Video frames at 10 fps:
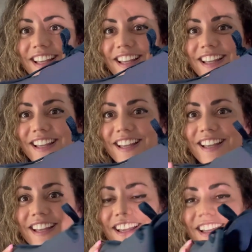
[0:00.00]

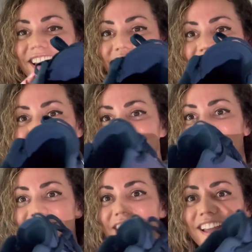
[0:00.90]

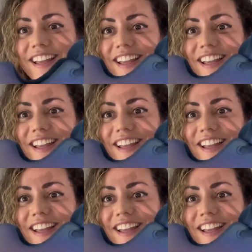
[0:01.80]
Nobody speaks.